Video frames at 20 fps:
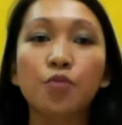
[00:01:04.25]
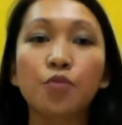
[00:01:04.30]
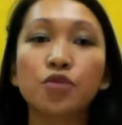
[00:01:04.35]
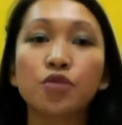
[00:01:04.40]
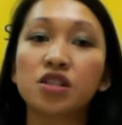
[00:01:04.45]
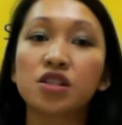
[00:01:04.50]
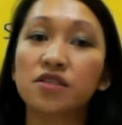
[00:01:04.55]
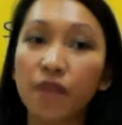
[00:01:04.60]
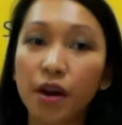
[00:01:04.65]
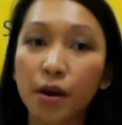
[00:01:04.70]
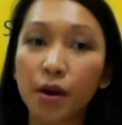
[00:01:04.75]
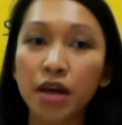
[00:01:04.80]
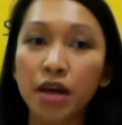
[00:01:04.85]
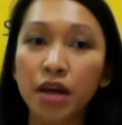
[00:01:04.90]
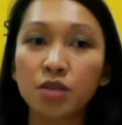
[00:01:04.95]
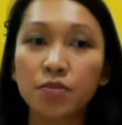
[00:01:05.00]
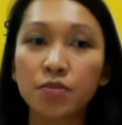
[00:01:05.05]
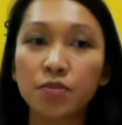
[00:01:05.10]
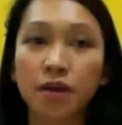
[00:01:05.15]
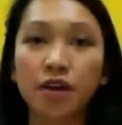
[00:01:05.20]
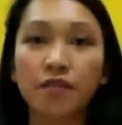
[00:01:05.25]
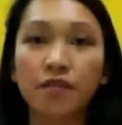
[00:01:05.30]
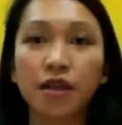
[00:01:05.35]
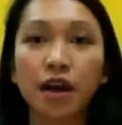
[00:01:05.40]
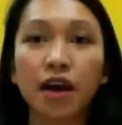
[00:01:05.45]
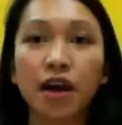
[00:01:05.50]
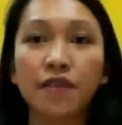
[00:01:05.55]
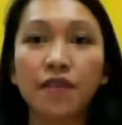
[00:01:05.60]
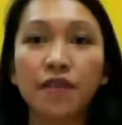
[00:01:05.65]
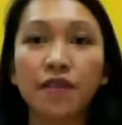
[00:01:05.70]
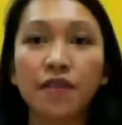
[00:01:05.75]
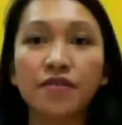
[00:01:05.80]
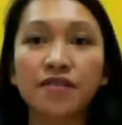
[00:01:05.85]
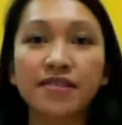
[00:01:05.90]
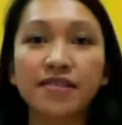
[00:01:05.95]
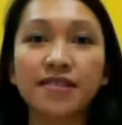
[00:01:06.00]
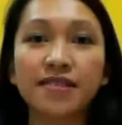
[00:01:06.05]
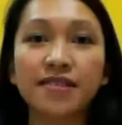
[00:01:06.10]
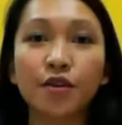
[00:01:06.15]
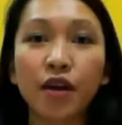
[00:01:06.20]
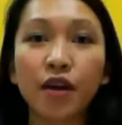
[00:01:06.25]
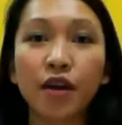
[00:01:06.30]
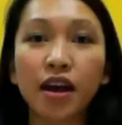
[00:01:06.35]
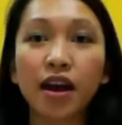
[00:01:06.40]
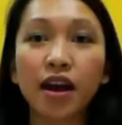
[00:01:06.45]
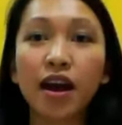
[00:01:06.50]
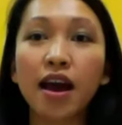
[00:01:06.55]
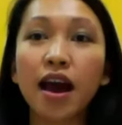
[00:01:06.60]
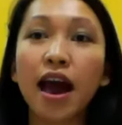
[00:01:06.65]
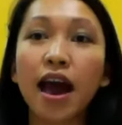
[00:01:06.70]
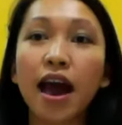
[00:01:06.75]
which is very much part of the life sciences degree.